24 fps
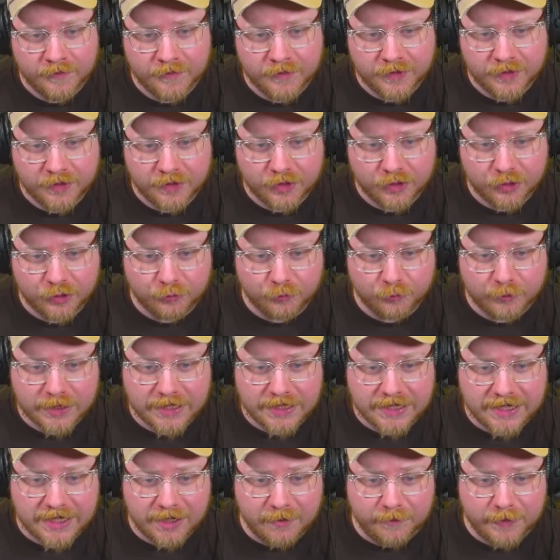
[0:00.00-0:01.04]

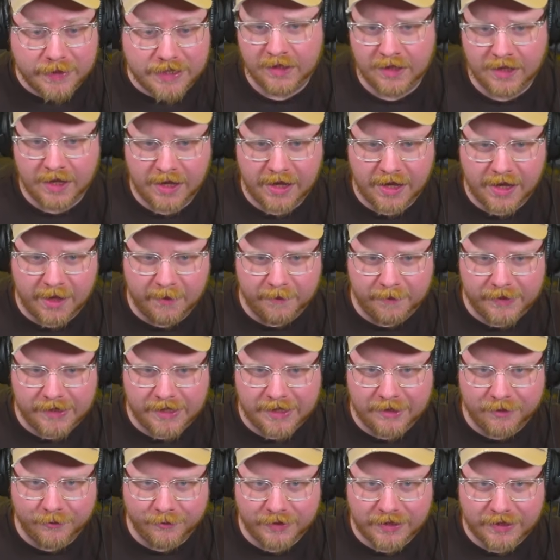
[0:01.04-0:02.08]
3 in a beat, but I
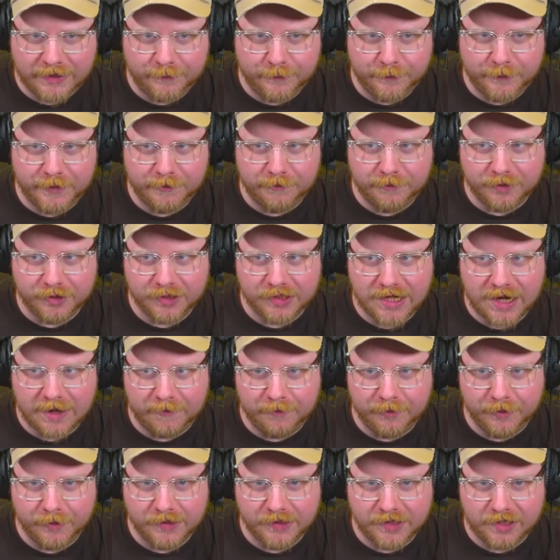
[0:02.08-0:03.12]
don't think Flipper
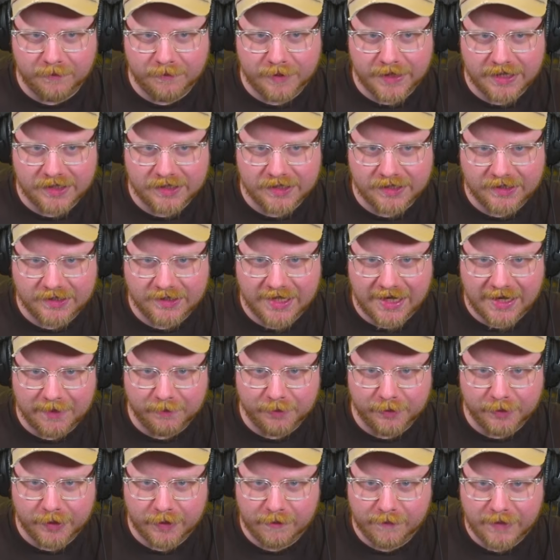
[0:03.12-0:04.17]
Snapper is the best
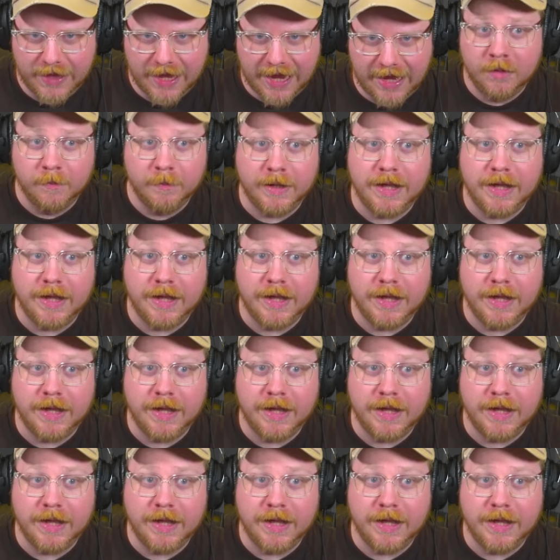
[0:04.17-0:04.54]
example of that.